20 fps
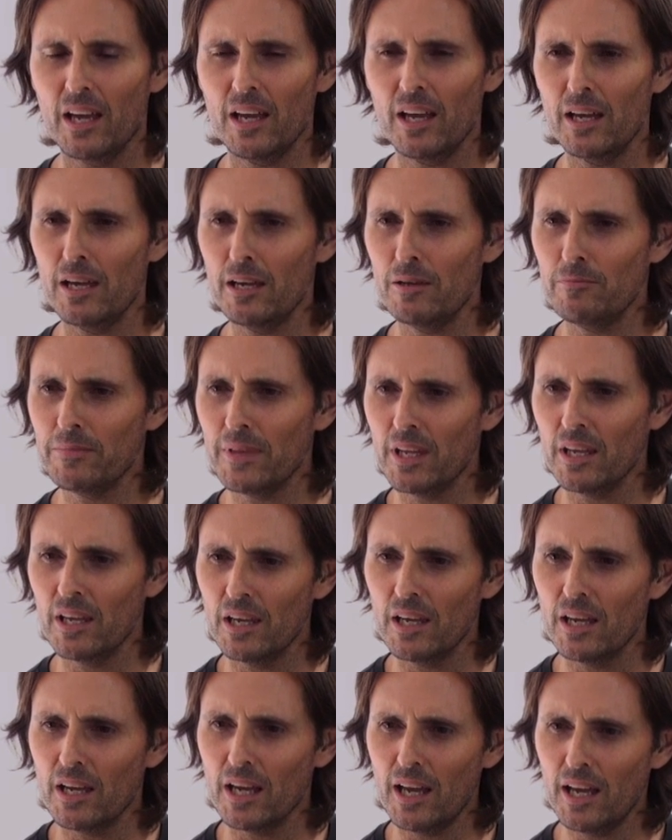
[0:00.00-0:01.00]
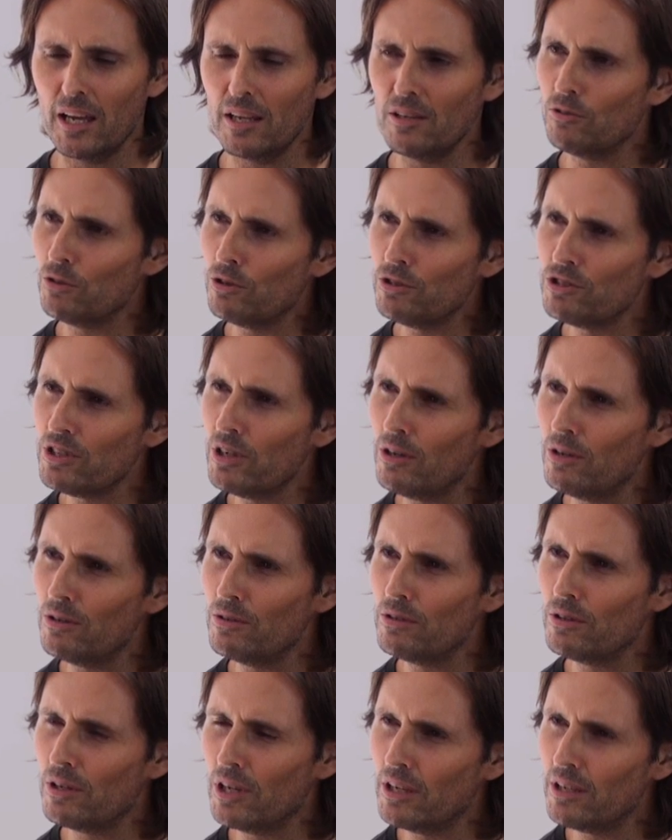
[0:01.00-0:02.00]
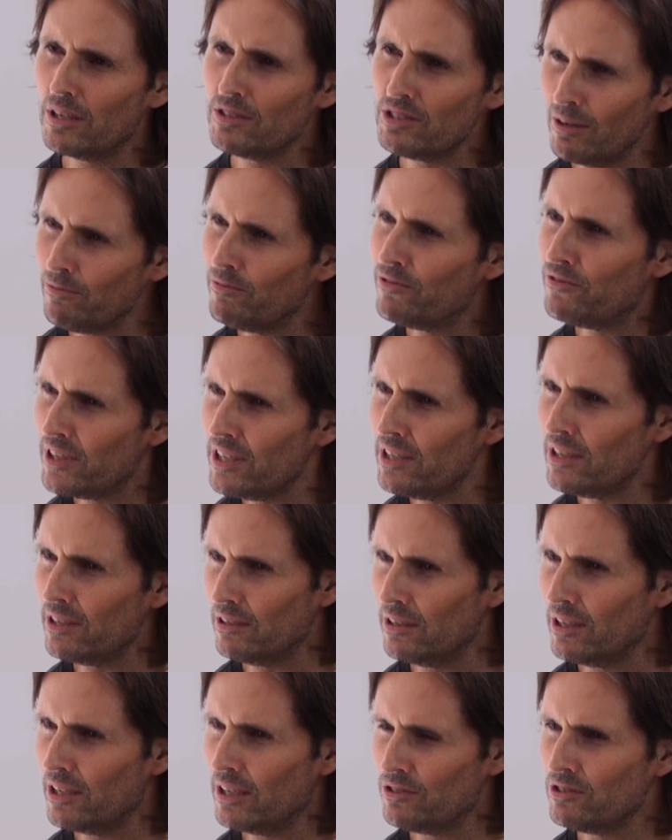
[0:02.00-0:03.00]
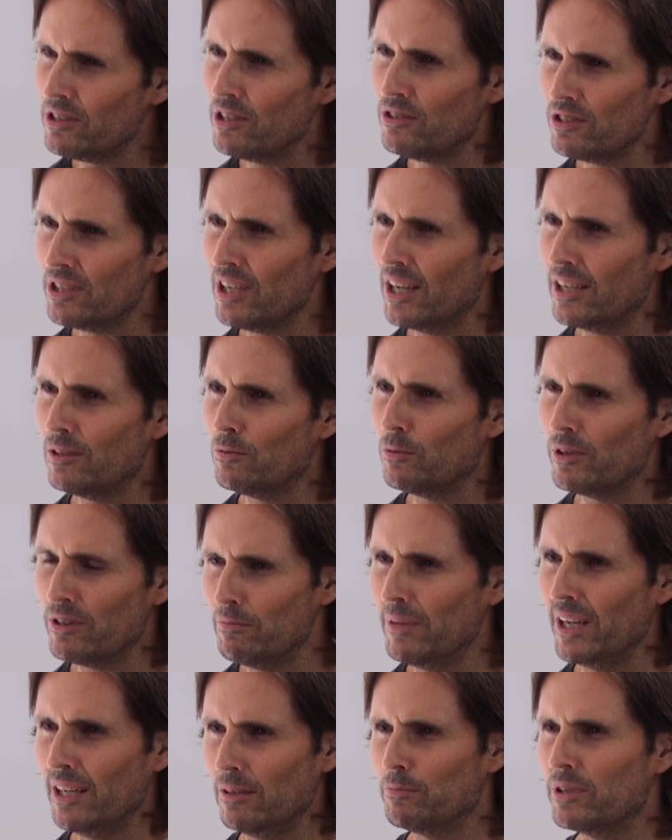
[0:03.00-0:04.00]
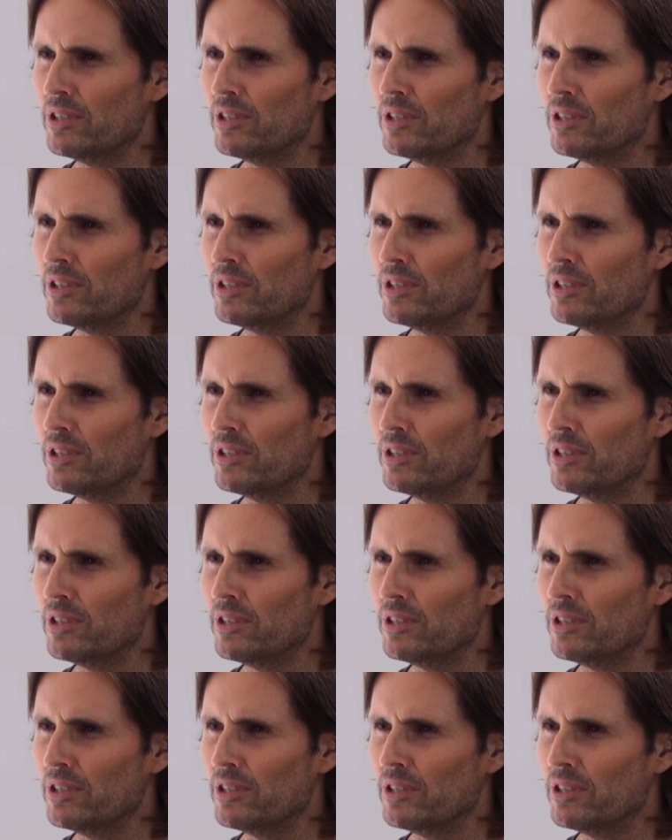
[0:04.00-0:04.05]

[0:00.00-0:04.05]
and also some fear associated with men,